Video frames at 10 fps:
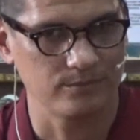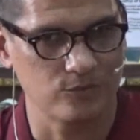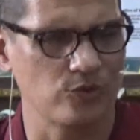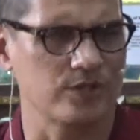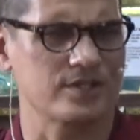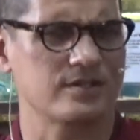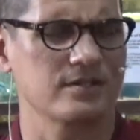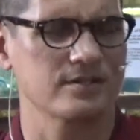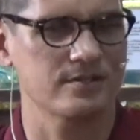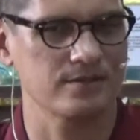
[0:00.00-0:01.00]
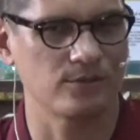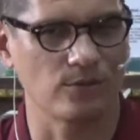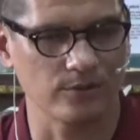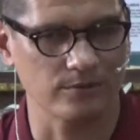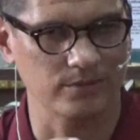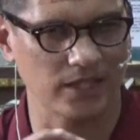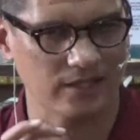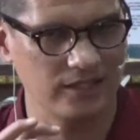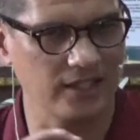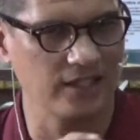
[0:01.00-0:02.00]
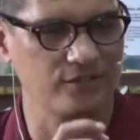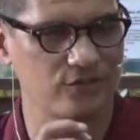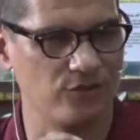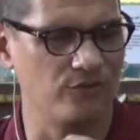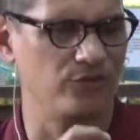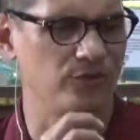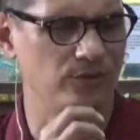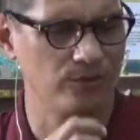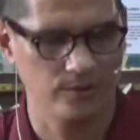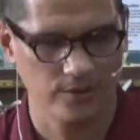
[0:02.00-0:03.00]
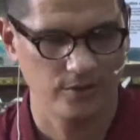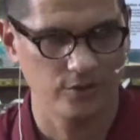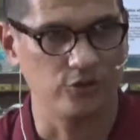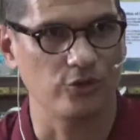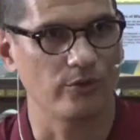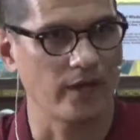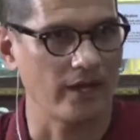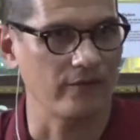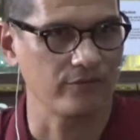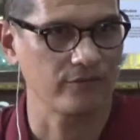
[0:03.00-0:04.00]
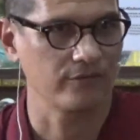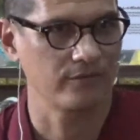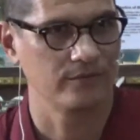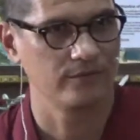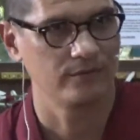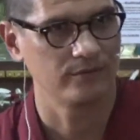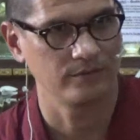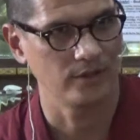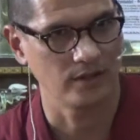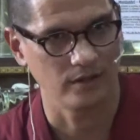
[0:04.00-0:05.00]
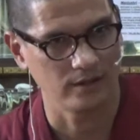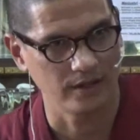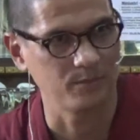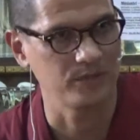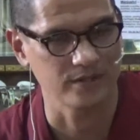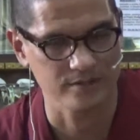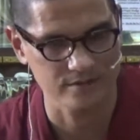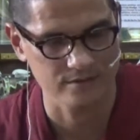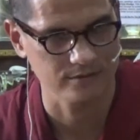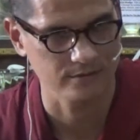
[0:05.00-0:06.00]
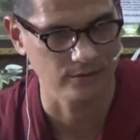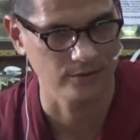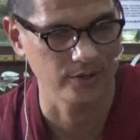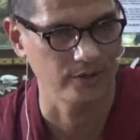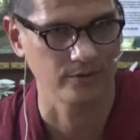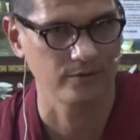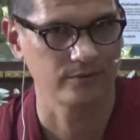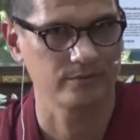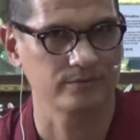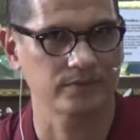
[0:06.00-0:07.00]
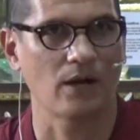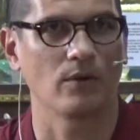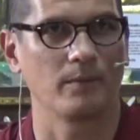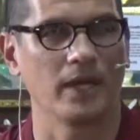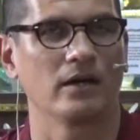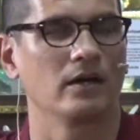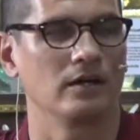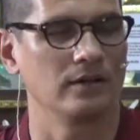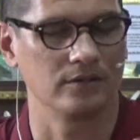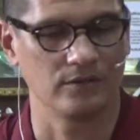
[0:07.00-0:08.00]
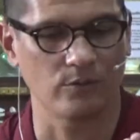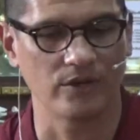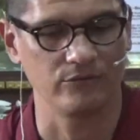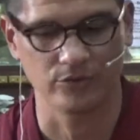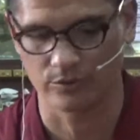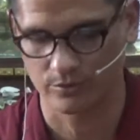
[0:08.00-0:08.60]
true existence, or yeah, clinging to the view, you don't have emptiness, or you know, power, the right view.